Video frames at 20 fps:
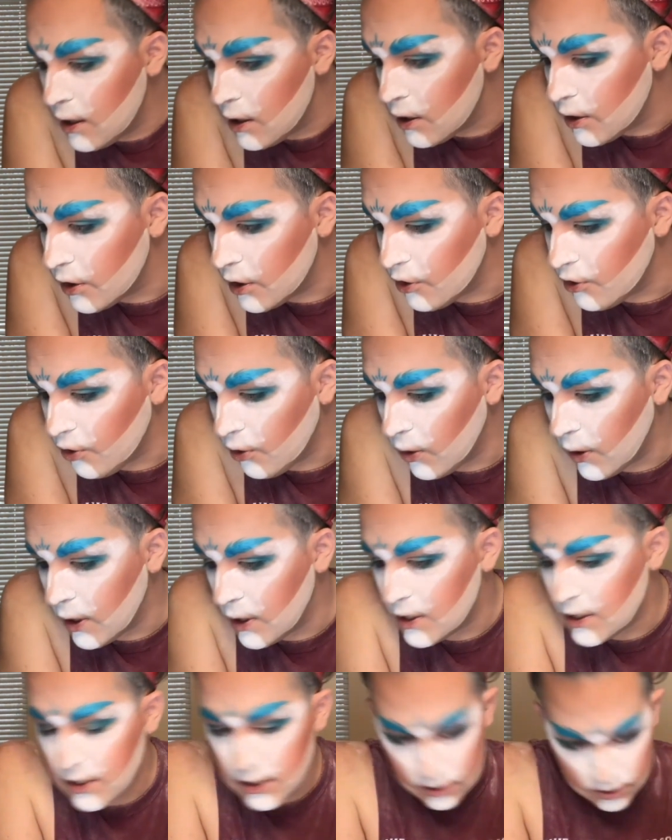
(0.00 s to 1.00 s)
Their forehead
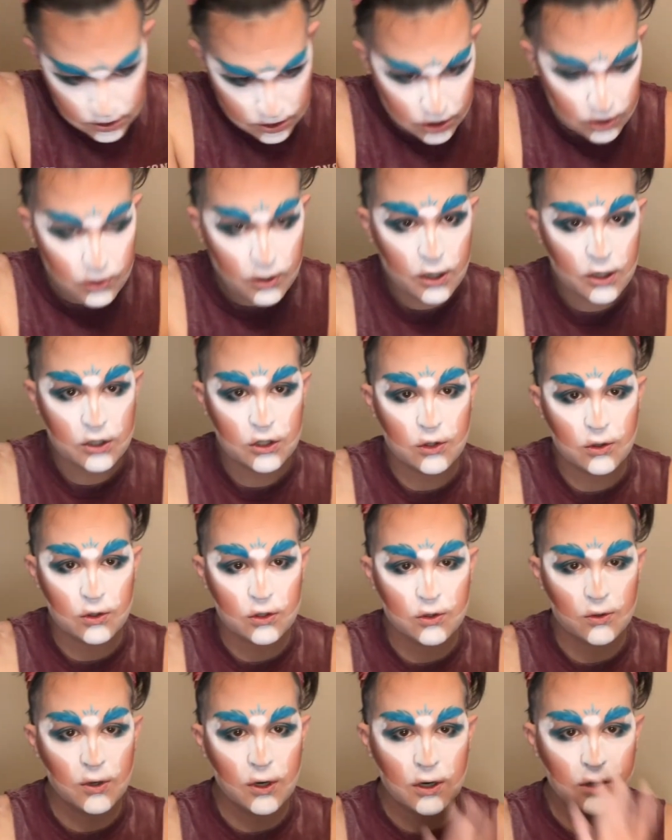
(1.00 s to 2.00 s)
doesn't look too contoured, so
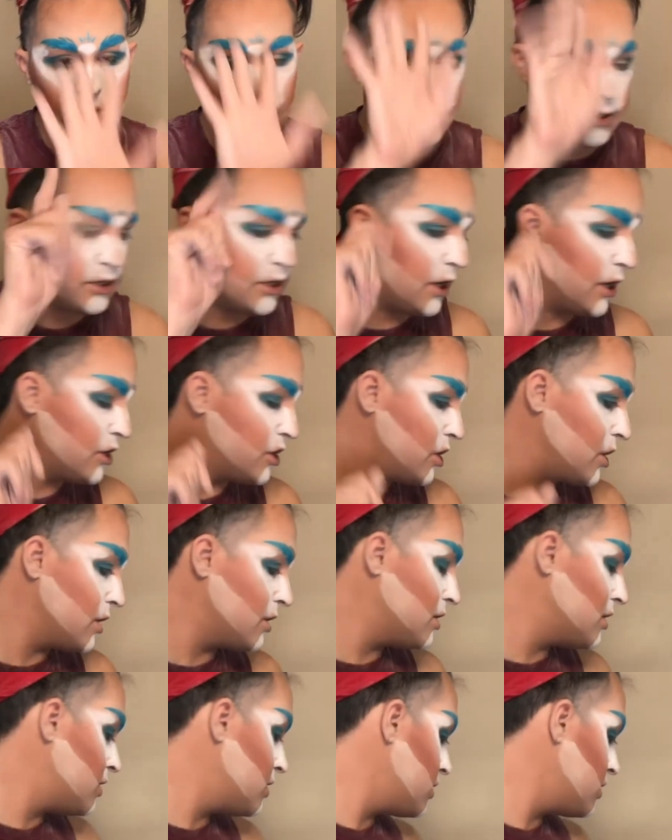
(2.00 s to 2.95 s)
we're not going to really touch it.